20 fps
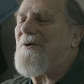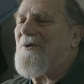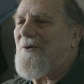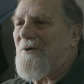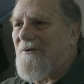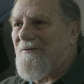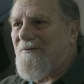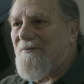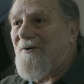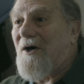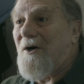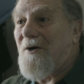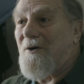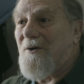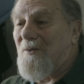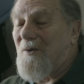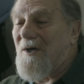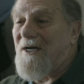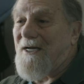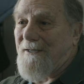or far
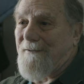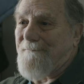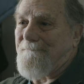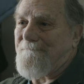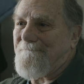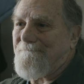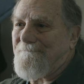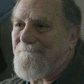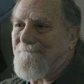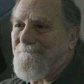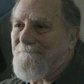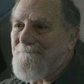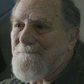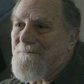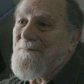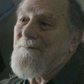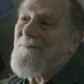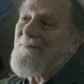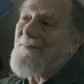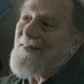away.
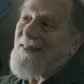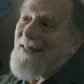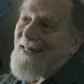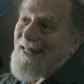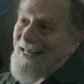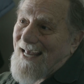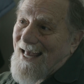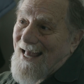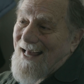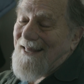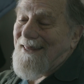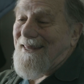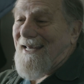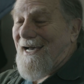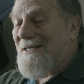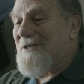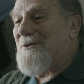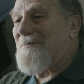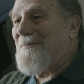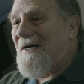
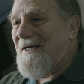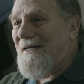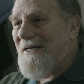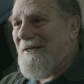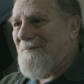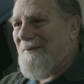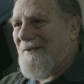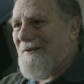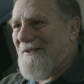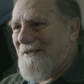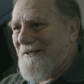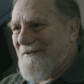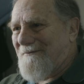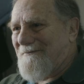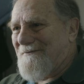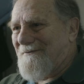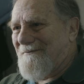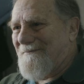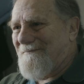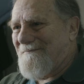That's my aim in life,
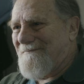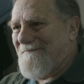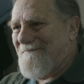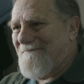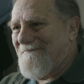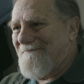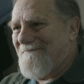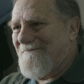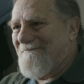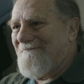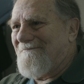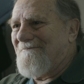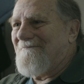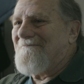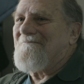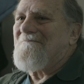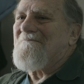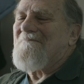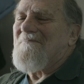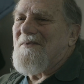
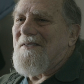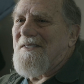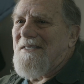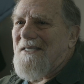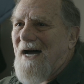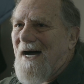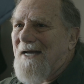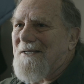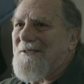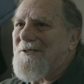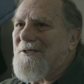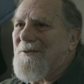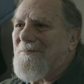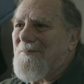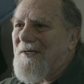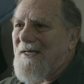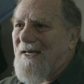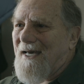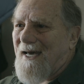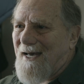not to
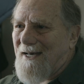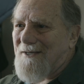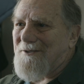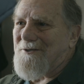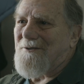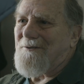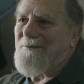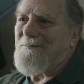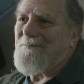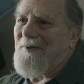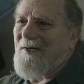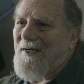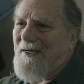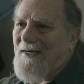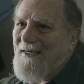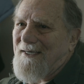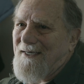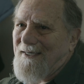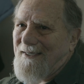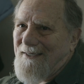be hassled
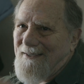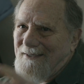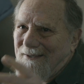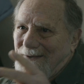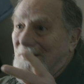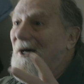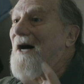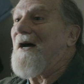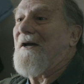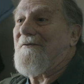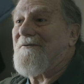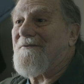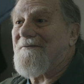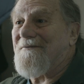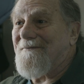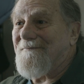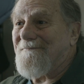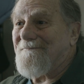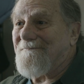by life.